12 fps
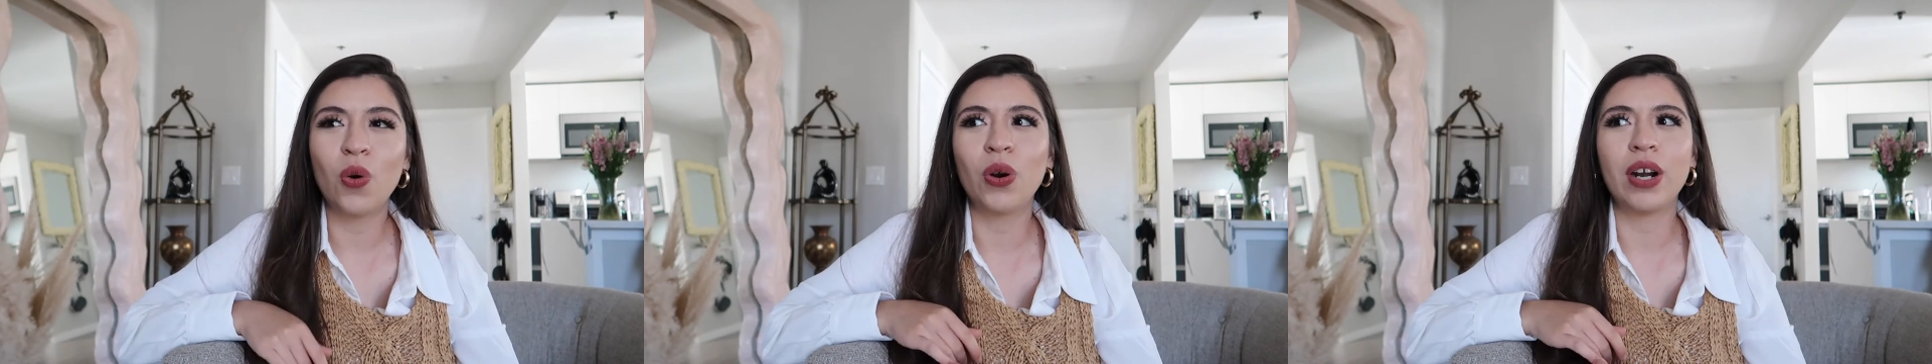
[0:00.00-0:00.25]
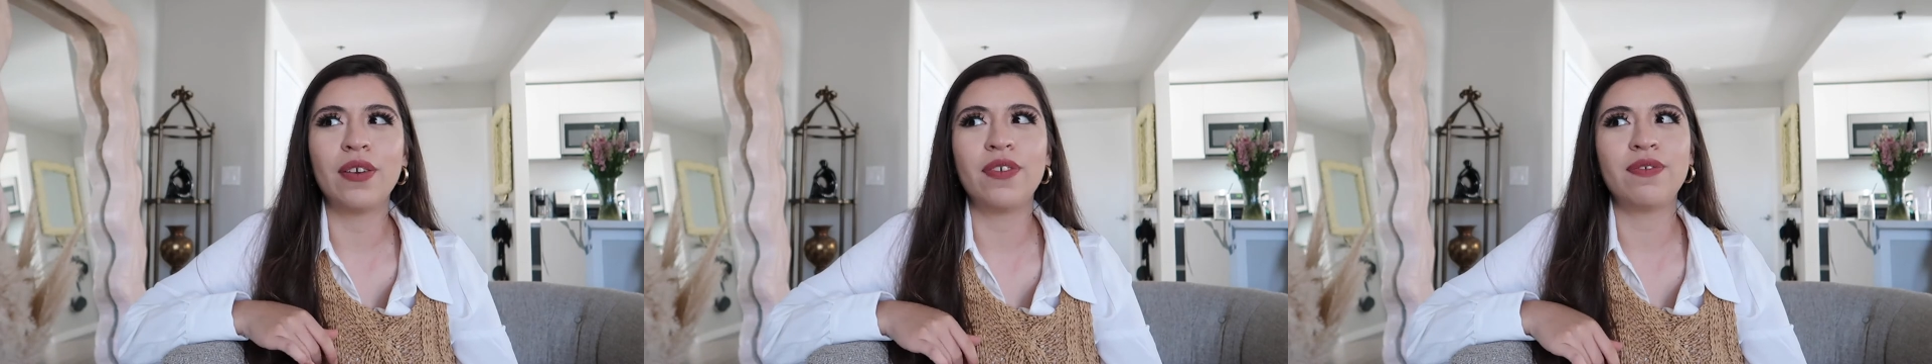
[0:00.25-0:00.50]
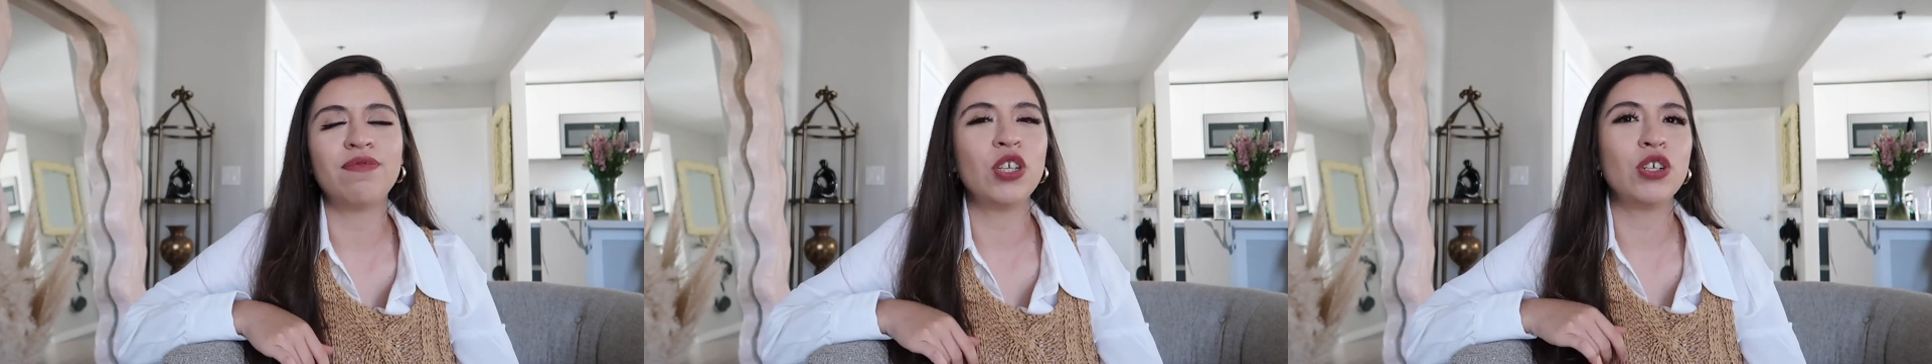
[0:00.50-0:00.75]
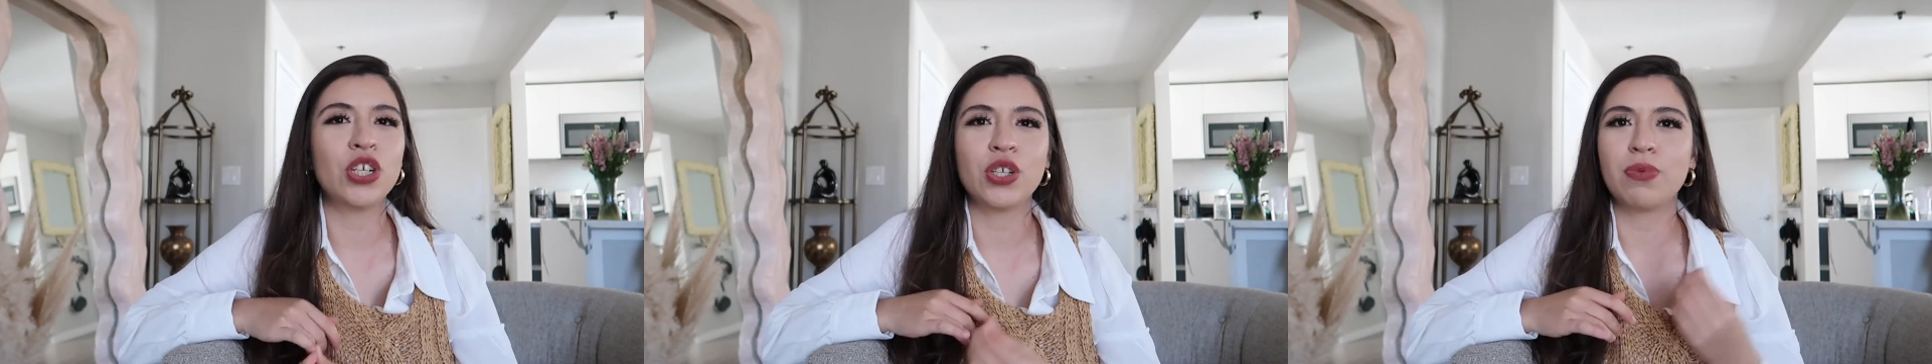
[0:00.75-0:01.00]
or if
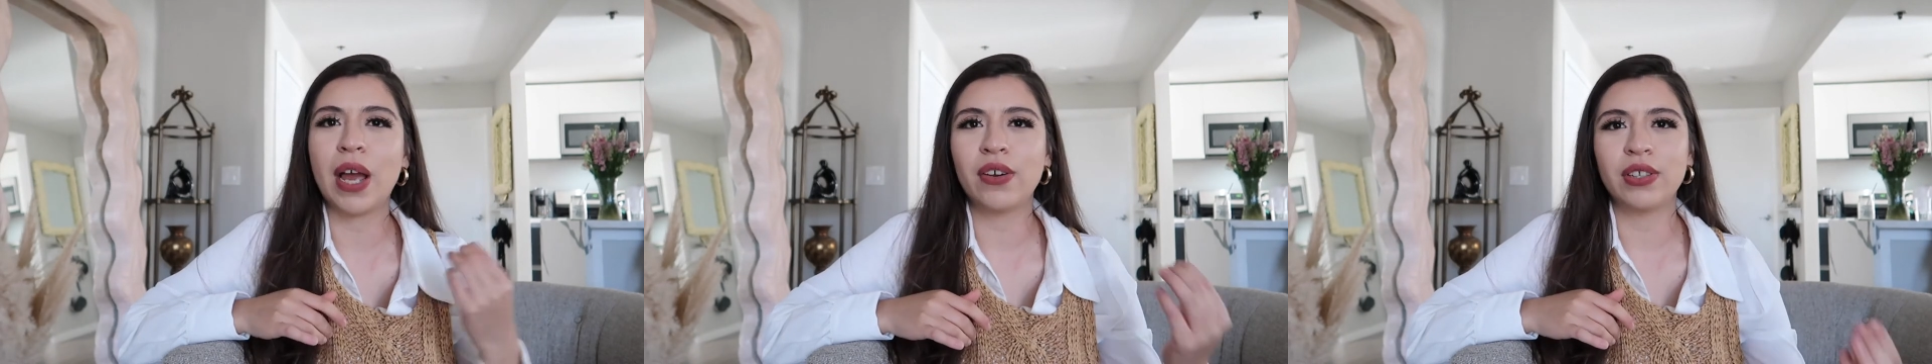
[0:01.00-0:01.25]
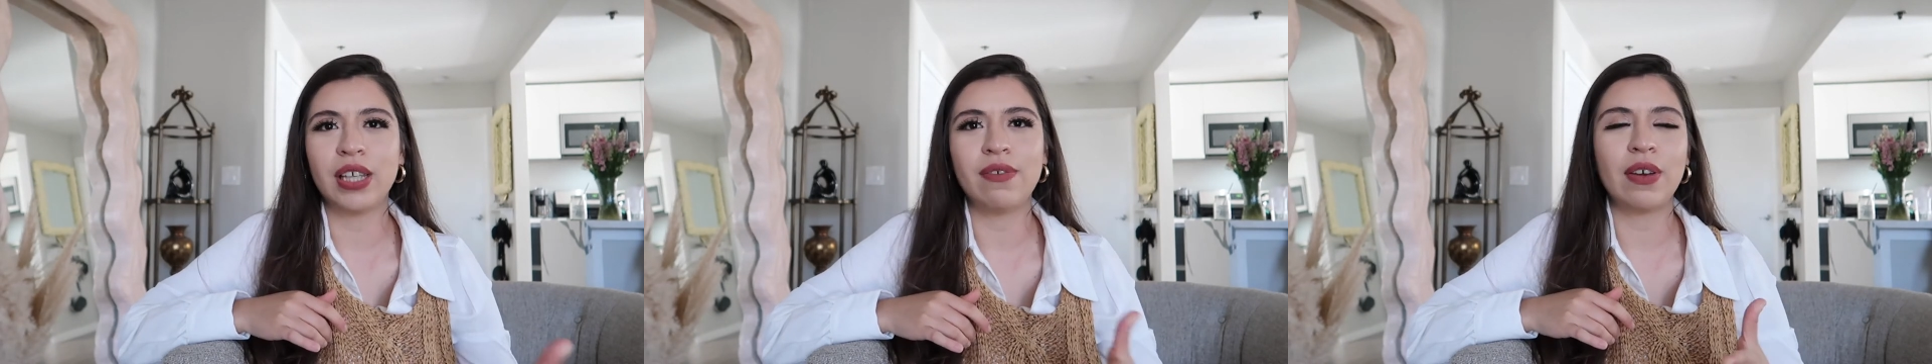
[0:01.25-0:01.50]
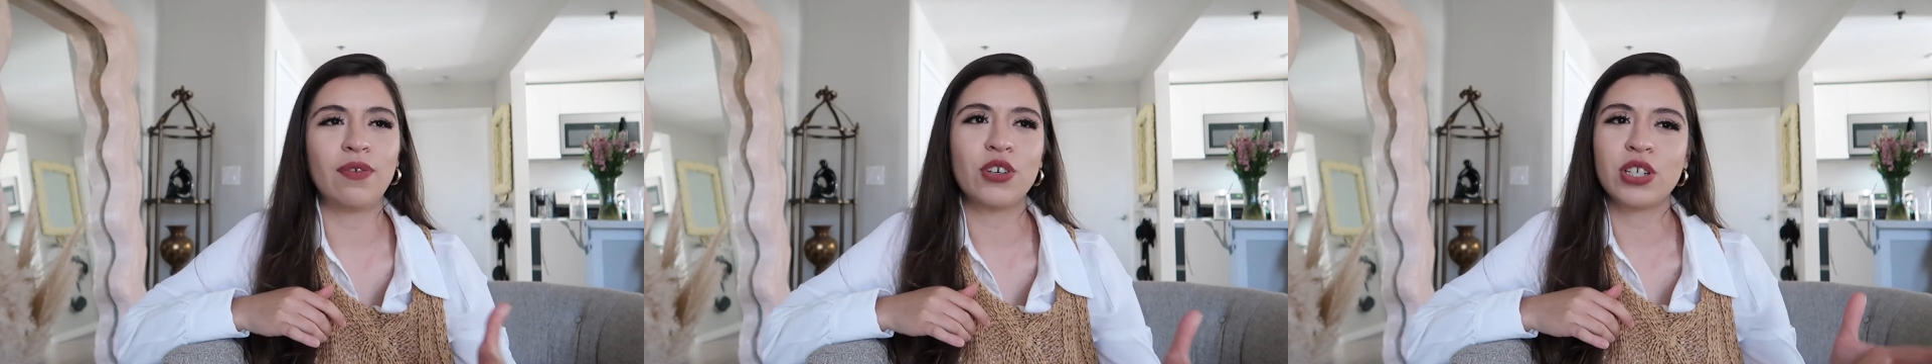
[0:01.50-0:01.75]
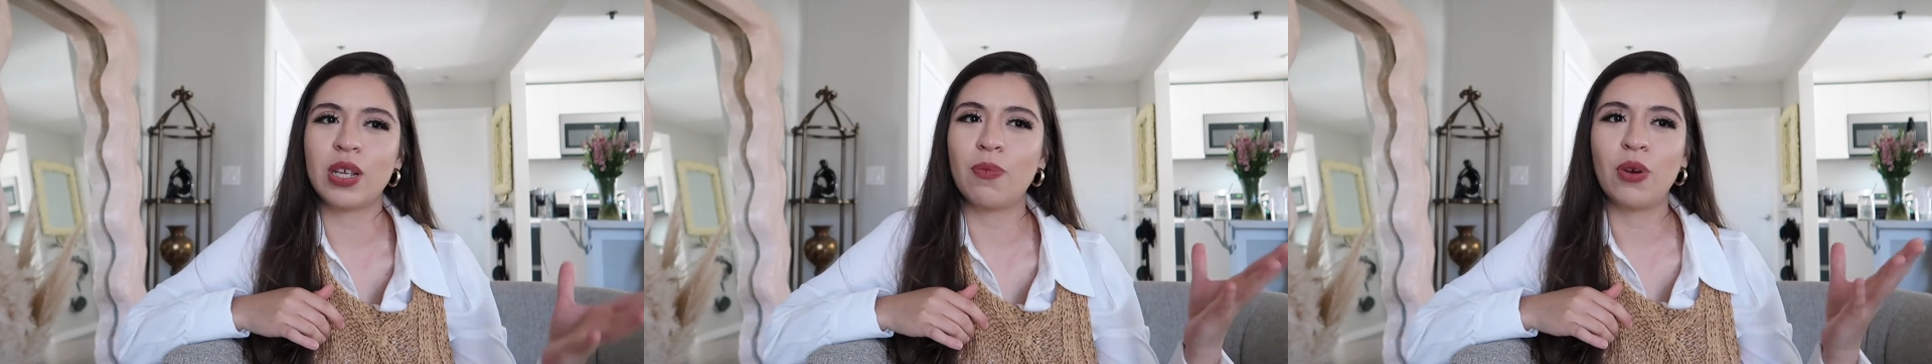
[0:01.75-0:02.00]
you just rather leave it for
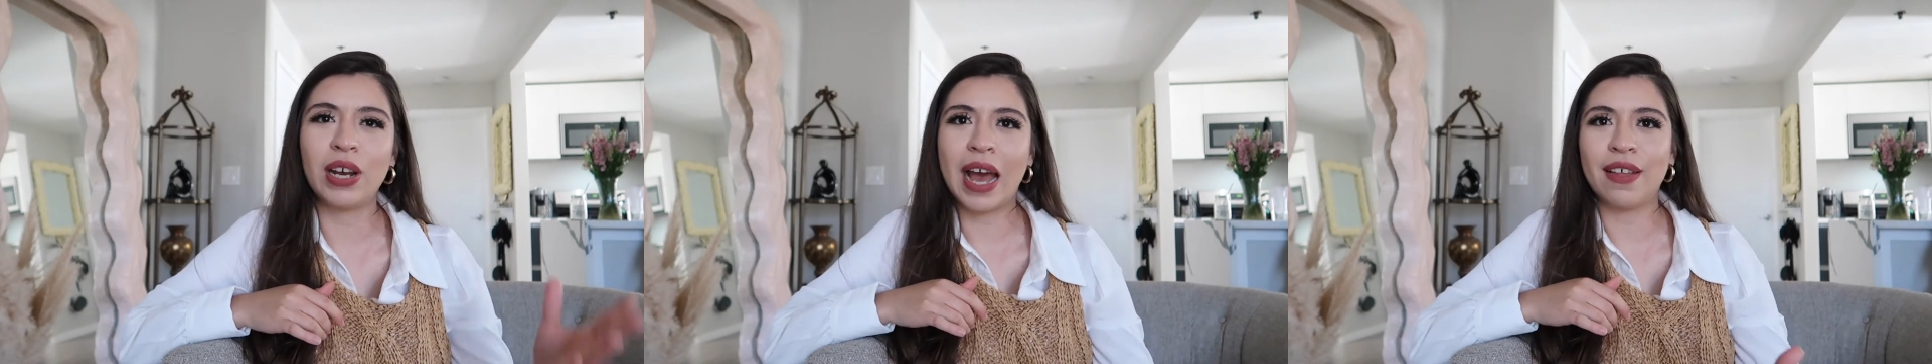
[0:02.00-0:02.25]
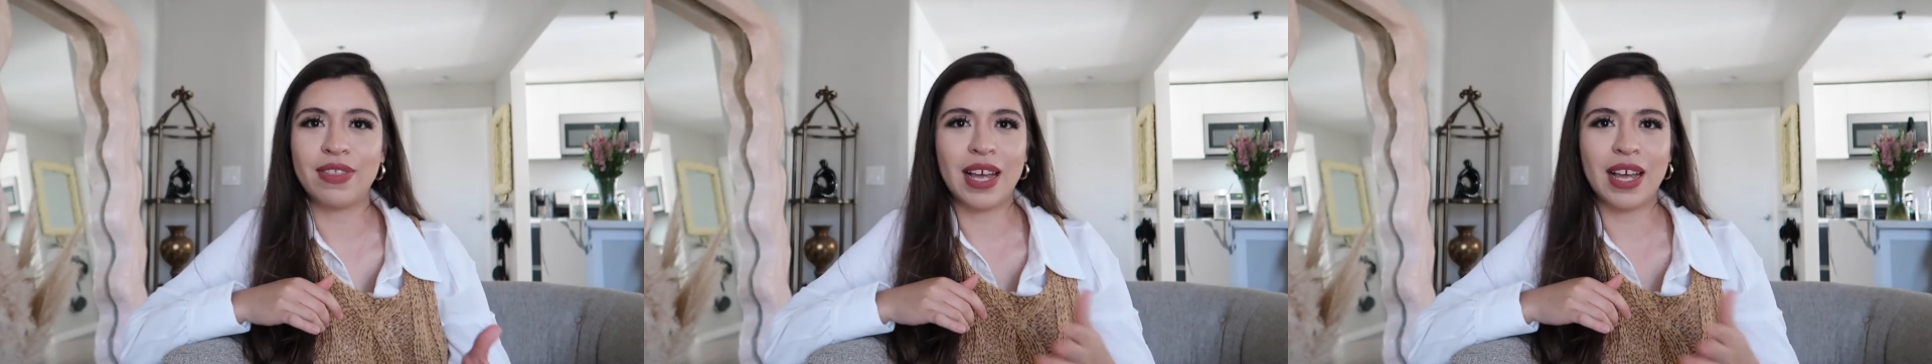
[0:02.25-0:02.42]
someone at